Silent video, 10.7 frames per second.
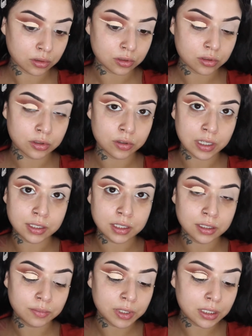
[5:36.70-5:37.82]
So that's going
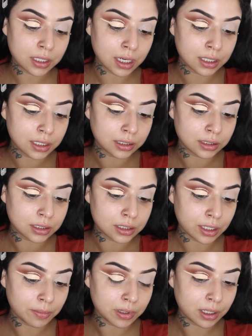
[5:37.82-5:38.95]
to be kind of like the
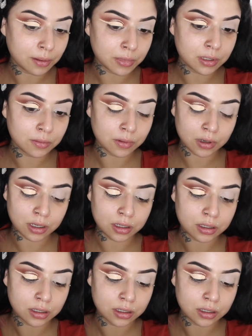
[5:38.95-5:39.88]
shape that I'm going to want.